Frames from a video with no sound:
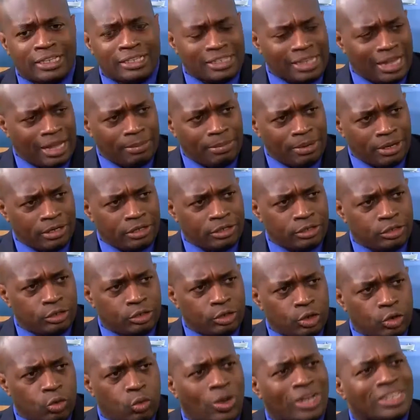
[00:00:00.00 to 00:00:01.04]
establish
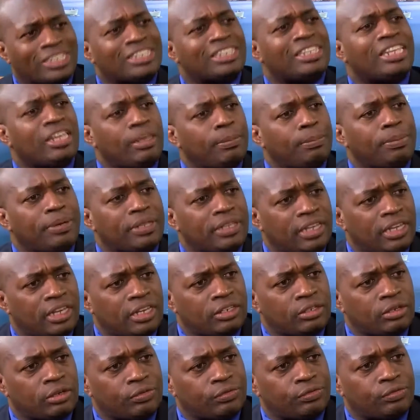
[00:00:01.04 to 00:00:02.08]
what is the
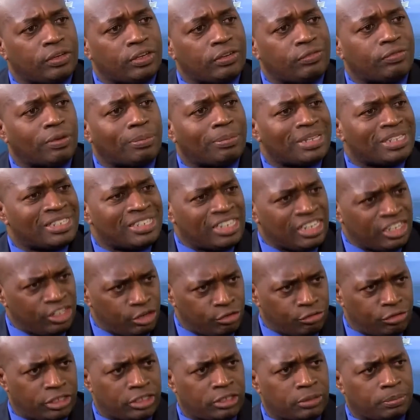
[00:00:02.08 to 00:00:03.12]
implication for it from a
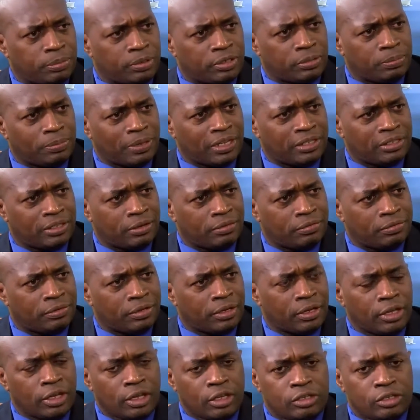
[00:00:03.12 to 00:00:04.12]
seigniorage perspective.